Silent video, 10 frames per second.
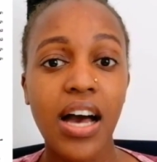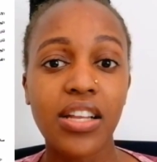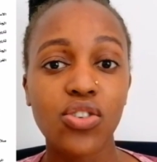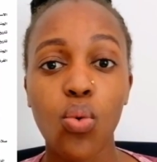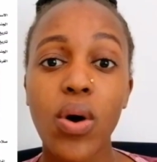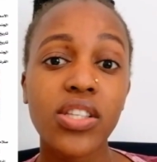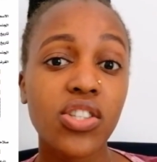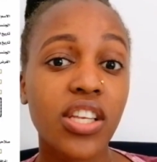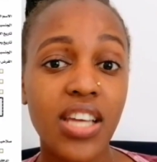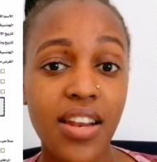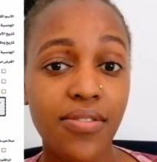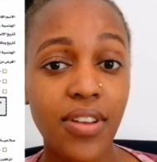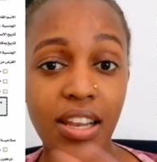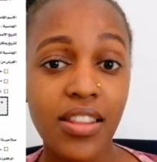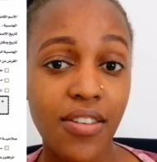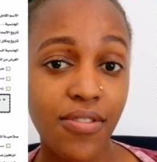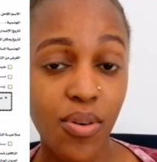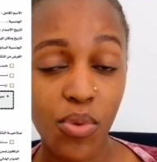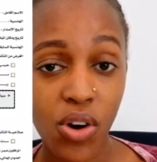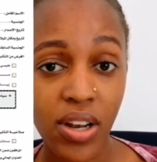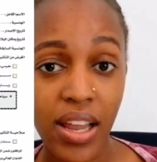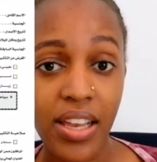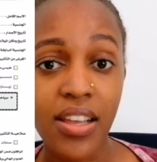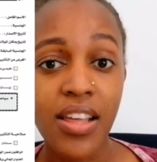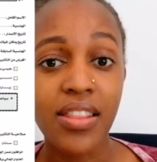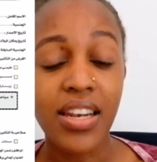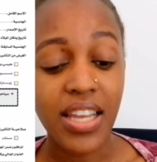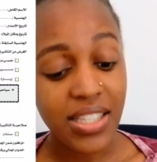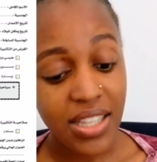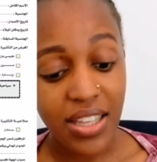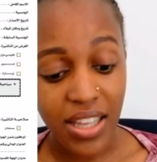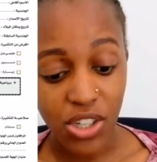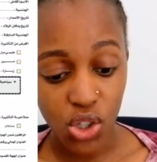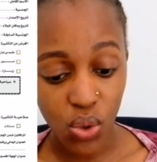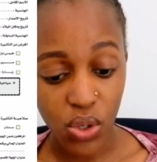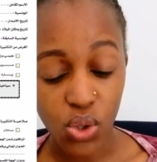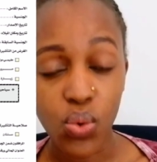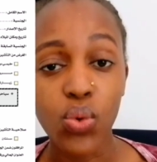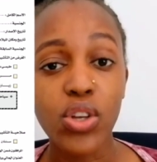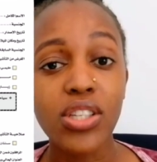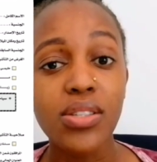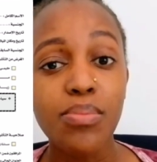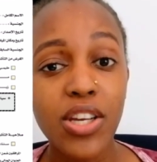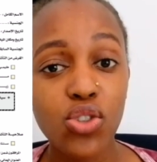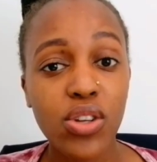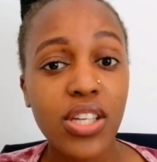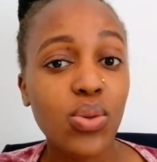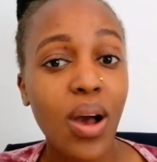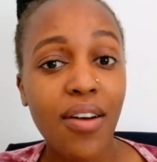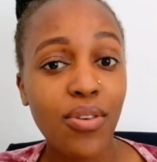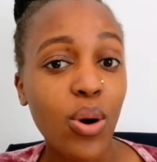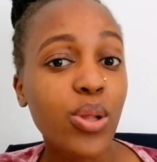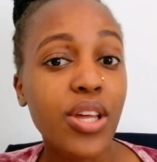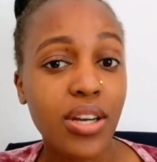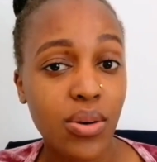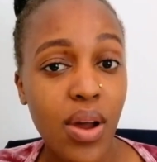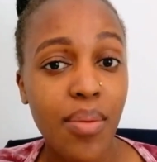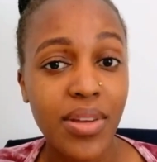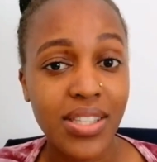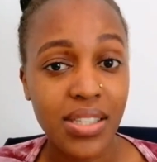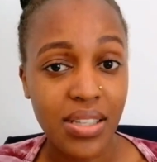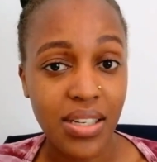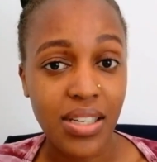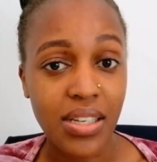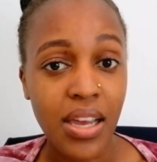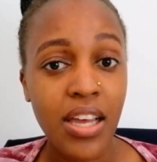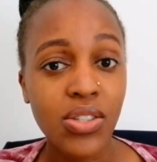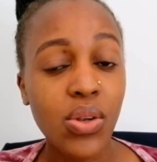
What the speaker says: And once you're done filling the form online, the next thing that you should do is make sure that you have all the requirements needed.